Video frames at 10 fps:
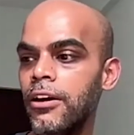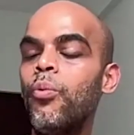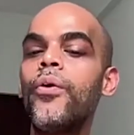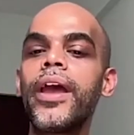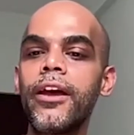
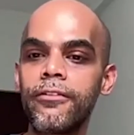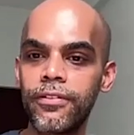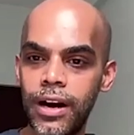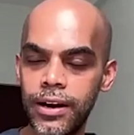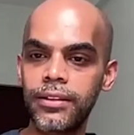way
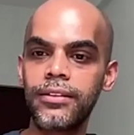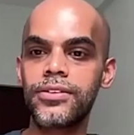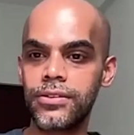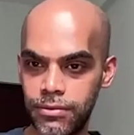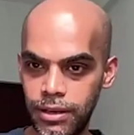of running
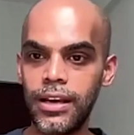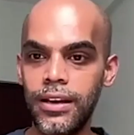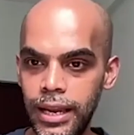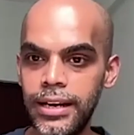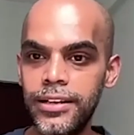this
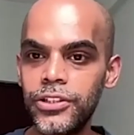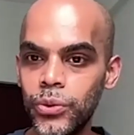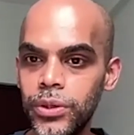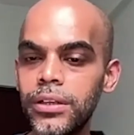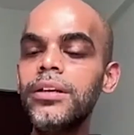Indian
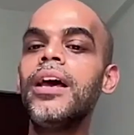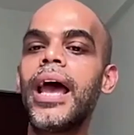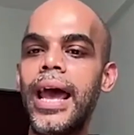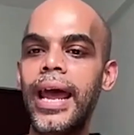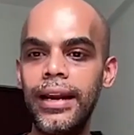Union,
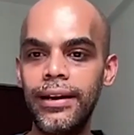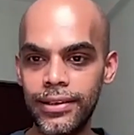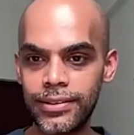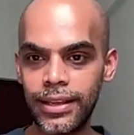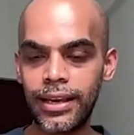and
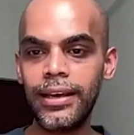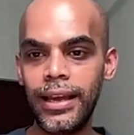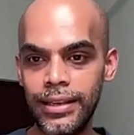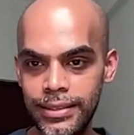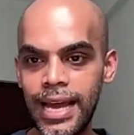is
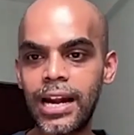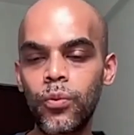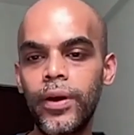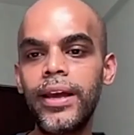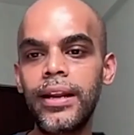
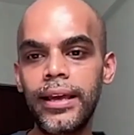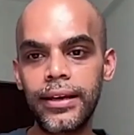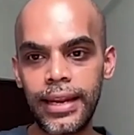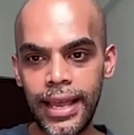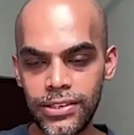that way
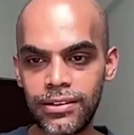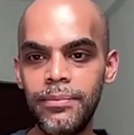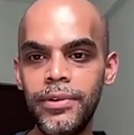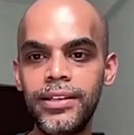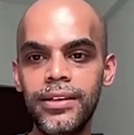like an
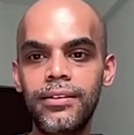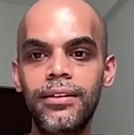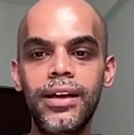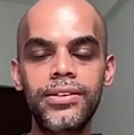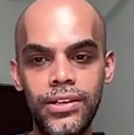extreme
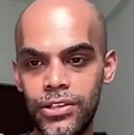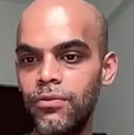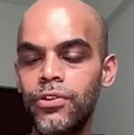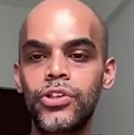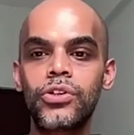
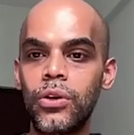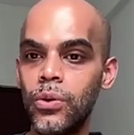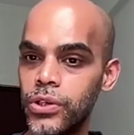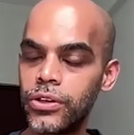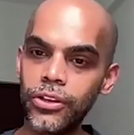decentralization, which is
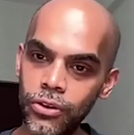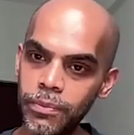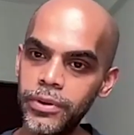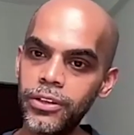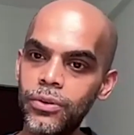closer to the
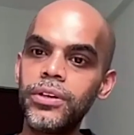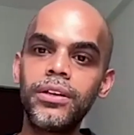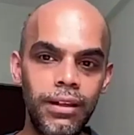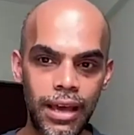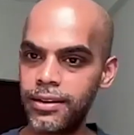European
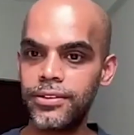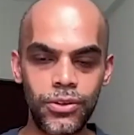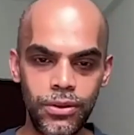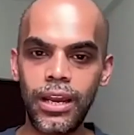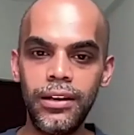Union than it
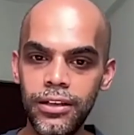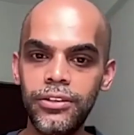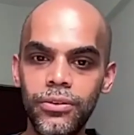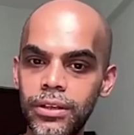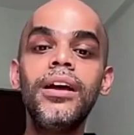is to the
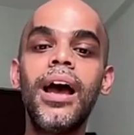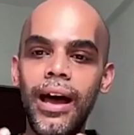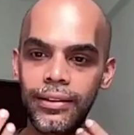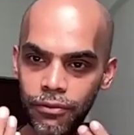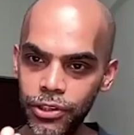Indian Union?
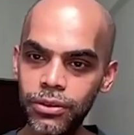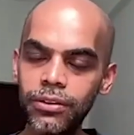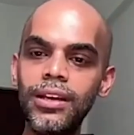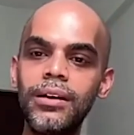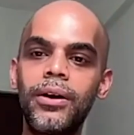I think we
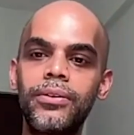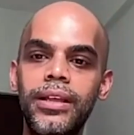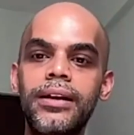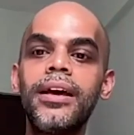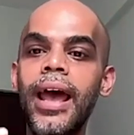should think about
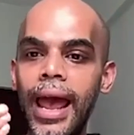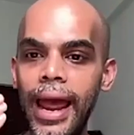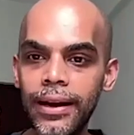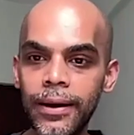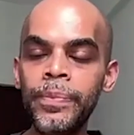that.
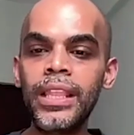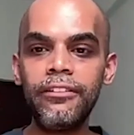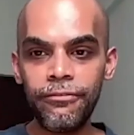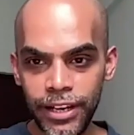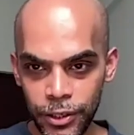And
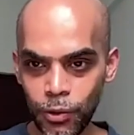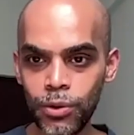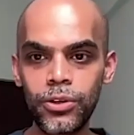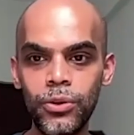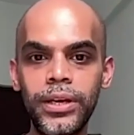if we
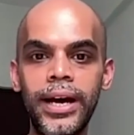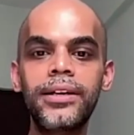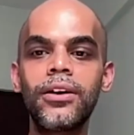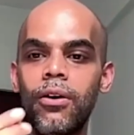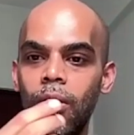don't do
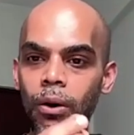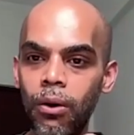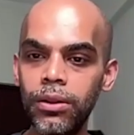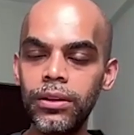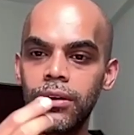that,
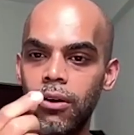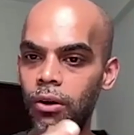all